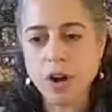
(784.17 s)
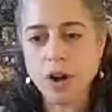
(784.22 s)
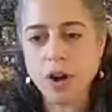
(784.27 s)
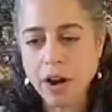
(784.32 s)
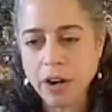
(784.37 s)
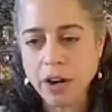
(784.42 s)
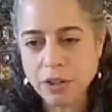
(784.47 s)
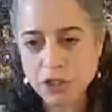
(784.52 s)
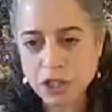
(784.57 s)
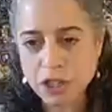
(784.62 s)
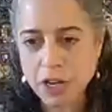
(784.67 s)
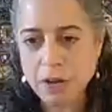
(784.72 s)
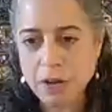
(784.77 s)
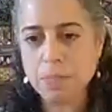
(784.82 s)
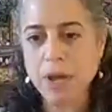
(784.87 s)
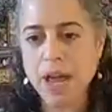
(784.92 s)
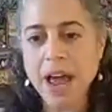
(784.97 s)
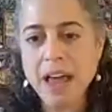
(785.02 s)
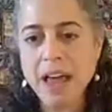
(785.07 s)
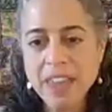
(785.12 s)
or hardship
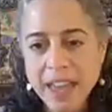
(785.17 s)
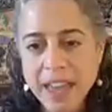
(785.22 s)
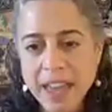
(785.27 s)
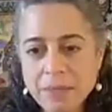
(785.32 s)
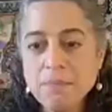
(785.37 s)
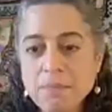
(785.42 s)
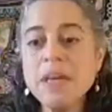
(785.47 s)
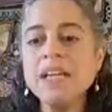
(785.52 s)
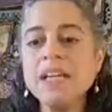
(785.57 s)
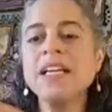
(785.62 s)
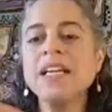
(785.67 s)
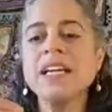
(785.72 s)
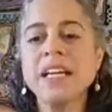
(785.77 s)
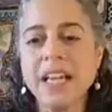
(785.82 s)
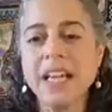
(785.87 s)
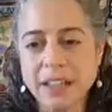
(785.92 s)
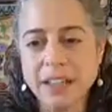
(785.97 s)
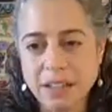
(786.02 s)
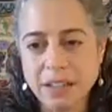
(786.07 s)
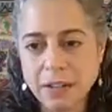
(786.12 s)
and then meeting
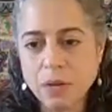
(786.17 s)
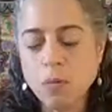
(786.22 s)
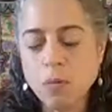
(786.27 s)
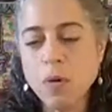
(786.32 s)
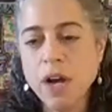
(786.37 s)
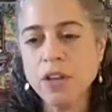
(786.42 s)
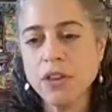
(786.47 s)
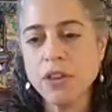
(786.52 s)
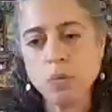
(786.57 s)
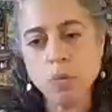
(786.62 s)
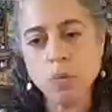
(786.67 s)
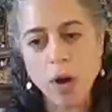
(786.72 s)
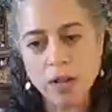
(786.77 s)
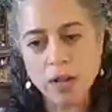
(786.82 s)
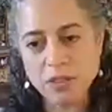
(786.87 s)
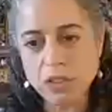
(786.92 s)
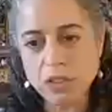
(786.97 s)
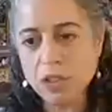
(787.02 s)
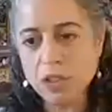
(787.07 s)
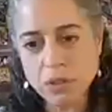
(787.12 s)
it with
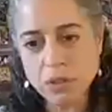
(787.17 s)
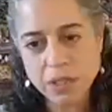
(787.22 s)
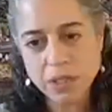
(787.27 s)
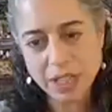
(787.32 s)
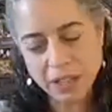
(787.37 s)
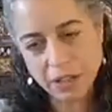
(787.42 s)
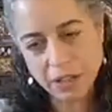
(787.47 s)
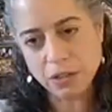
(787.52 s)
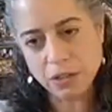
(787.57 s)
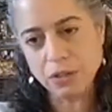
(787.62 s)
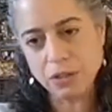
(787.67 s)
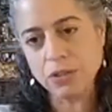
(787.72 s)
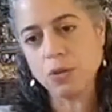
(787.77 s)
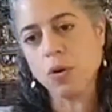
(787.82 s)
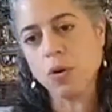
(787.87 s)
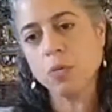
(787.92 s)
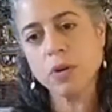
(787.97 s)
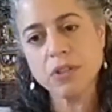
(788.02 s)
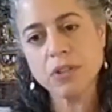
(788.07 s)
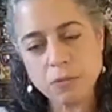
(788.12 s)
one's new skills
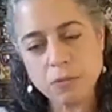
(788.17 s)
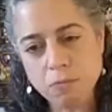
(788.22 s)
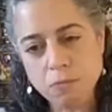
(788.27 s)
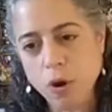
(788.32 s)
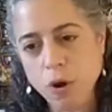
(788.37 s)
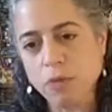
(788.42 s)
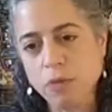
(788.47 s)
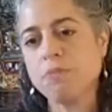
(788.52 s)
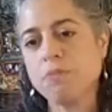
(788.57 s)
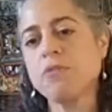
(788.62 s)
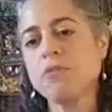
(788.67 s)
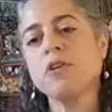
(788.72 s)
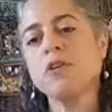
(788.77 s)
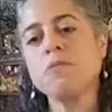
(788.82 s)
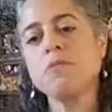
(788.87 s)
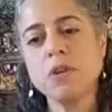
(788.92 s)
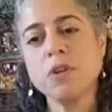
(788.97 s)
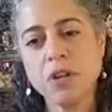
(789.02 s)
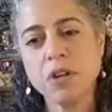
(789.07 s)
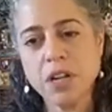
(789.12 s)
or with support from the
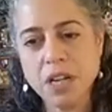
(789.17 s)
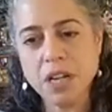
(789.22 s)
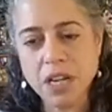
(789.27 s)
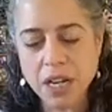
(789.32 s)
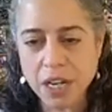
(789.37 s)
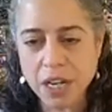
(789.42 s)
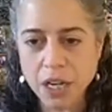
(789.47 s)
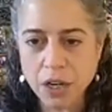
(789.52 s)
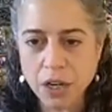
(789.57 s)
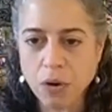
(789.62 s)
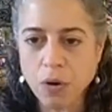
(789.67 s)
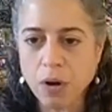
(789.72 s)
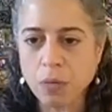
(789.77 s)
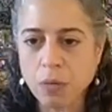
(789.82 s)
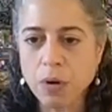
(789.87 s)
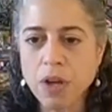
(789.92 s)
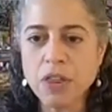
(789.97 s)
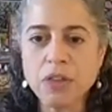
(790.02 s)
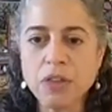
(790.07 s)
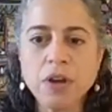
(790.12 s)
community or
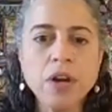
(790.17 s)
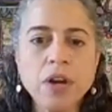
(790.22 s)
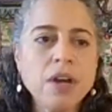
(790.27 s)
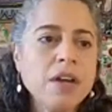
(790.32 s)
with